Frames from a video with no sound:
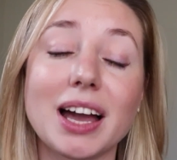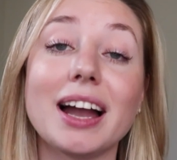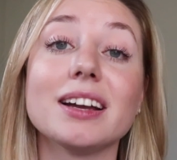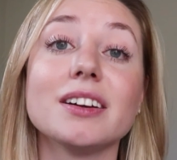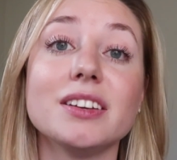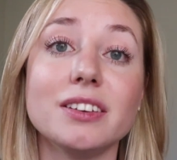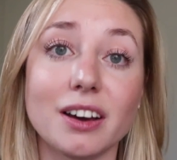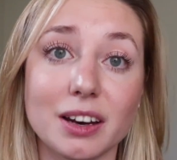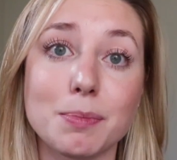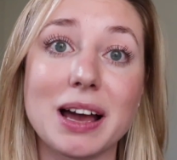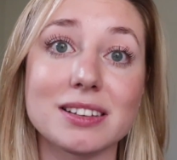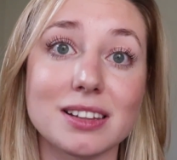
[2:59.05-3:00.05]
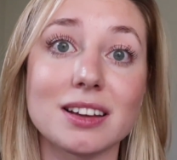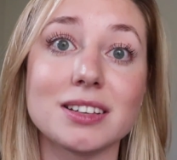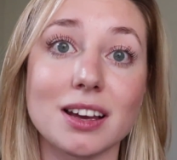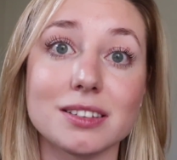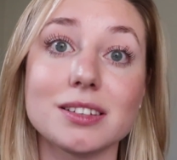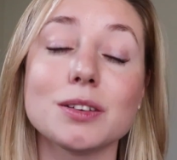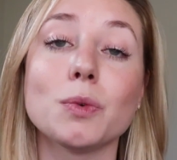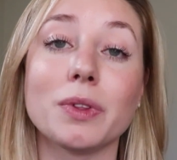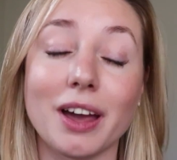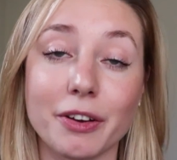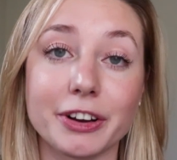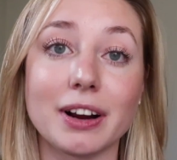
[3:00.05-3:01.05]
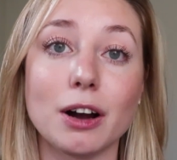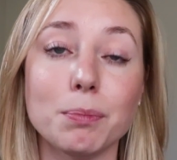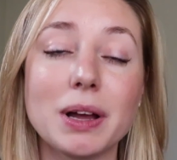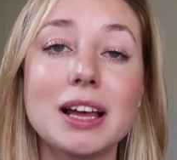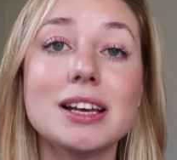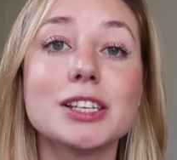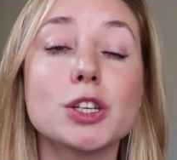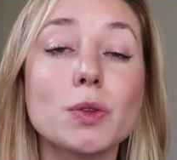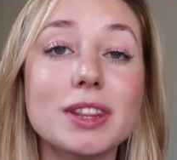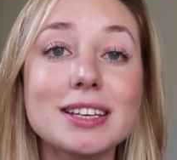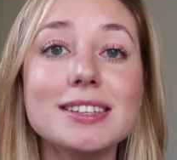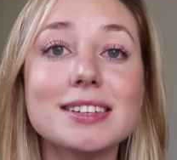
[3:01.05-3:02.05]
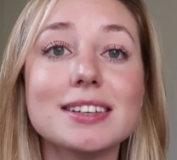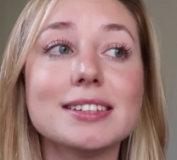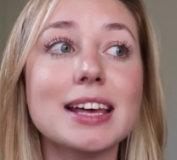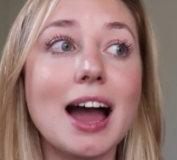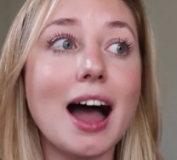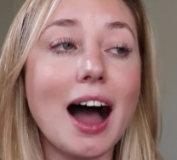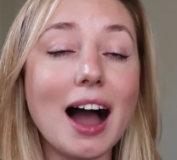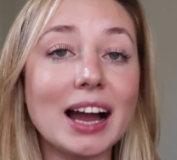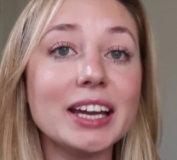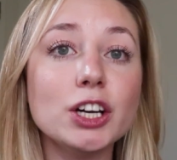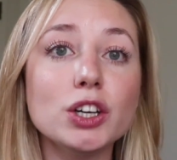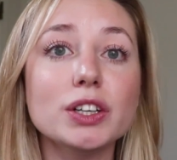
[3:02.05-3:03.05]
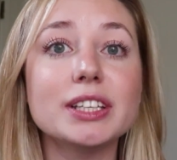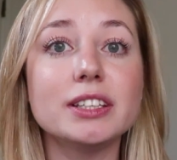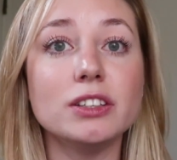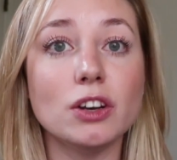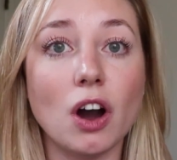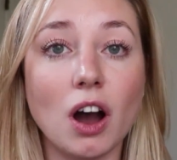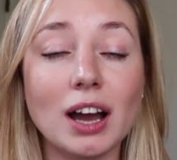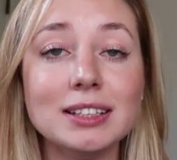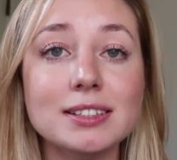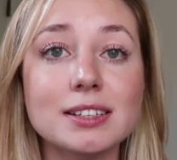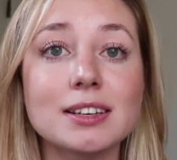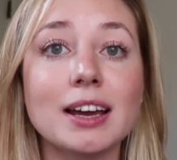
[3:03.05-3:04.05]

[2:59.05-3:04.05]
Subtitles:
I could not have passed that test without your help. So this is, I could not